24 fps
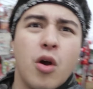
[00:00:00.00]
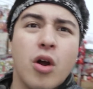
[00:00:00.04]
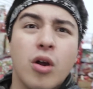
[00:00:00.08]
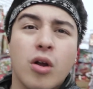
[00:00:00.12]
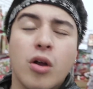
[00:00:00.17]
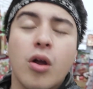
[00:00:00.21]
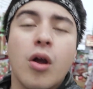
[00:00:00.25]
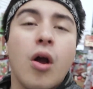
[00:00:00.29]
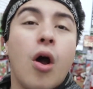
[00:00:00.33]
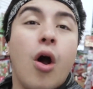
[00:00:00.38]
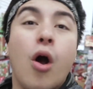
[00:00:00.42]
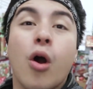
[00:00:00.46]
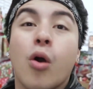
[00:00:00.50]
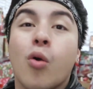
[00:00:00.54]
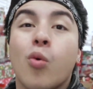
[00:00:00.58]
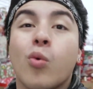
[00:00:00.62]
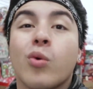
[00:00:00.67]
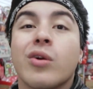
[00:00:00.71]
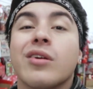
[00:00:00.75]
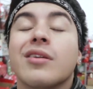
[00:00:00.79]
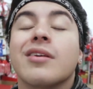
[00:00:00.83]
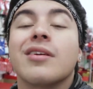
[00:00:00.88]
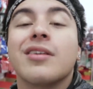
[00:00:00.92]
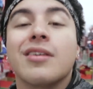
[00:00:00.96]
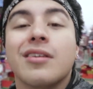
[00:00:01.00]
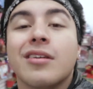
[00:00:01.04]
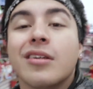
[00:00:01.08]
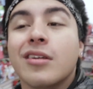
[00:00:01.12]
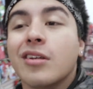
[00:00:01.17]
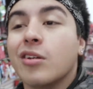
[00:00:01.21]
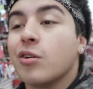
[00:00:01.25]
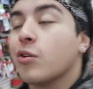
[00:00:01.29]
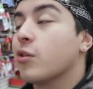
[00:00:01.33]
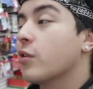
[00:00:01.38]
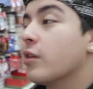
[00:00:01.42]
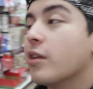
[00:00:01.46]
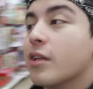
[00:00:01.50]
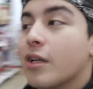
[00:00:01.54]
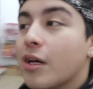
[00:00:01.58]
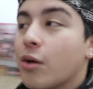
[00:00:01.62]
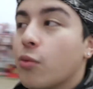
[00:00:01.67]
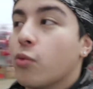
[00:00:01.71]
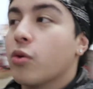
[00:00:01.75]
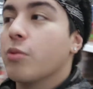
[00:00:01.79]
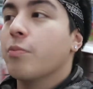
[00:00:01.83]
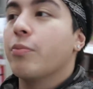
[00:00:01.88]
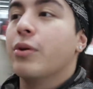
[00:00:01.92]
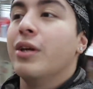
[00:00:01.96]
more awkward in here than
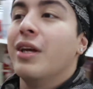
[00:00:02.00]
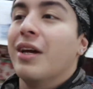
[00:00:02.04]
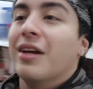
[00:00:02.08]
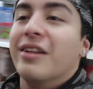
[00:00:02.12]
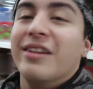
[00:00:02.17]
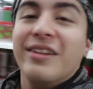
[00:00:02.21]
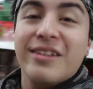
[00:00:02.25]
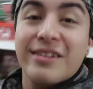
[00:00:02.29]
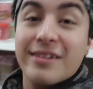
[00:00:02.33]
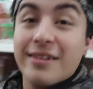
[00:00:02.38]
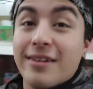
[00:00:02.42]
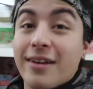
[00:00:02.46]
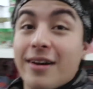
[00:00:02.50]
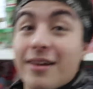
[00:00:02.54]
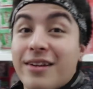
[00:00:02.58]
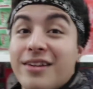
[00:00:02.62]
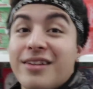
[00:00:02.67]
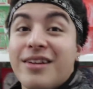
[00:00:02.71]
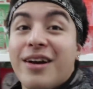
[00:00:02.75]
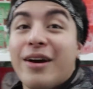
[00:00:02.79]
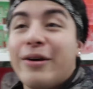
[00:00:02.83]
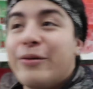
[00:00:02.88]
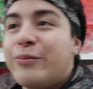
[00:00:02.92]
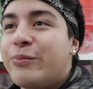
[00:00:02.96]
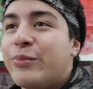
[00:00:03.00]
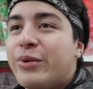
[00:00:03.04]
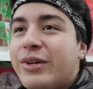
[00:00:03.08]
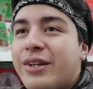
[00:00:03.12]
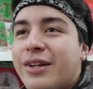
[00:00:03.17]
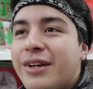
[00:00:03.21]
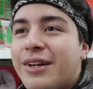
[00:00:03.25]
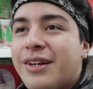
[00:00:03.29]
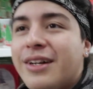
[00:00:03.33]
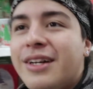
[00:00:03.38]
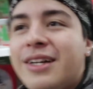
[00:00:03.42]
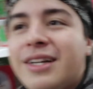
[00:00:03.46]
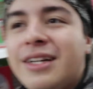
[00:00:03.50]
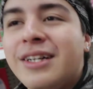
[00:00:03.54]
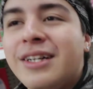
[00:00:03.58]
I would be in like the 99. But